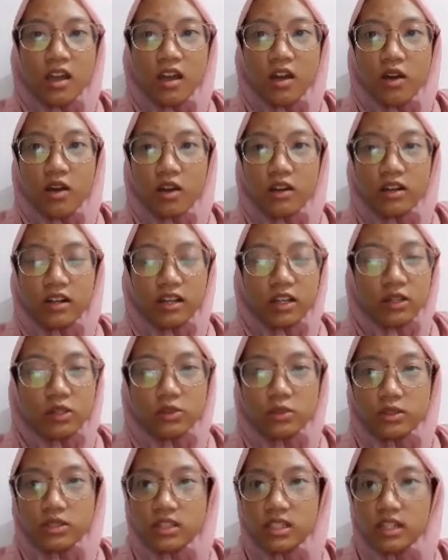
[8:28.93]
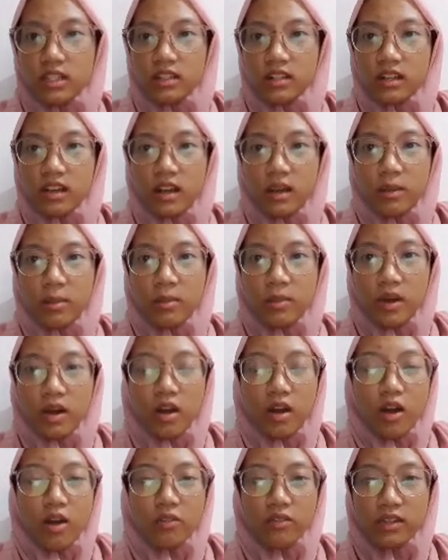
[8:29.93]
or reducing the
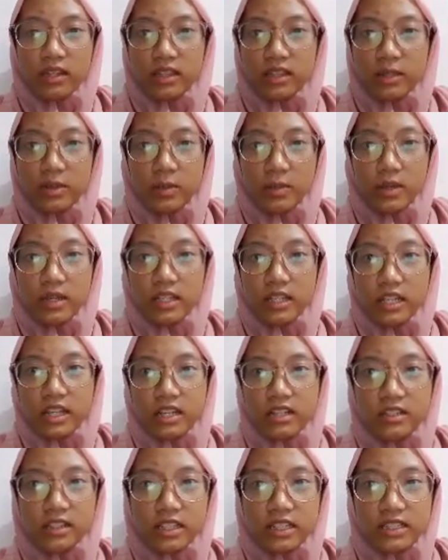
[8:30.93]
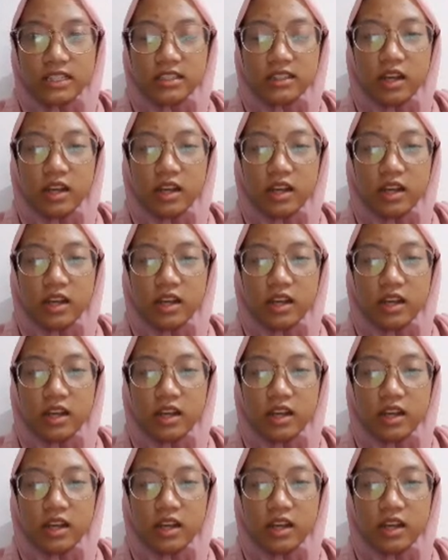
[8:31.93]
number of intermediaries,